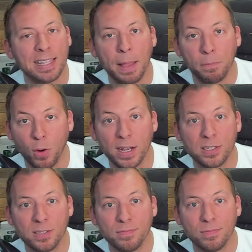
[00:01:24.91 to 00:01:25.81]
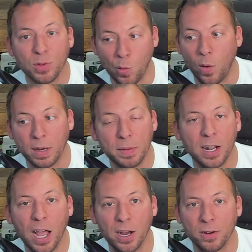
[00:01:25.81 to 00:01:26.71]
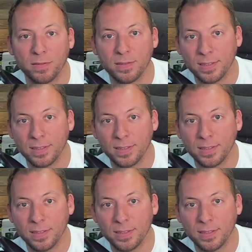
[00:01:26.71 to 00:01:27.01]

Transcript: that price quite a bit higher.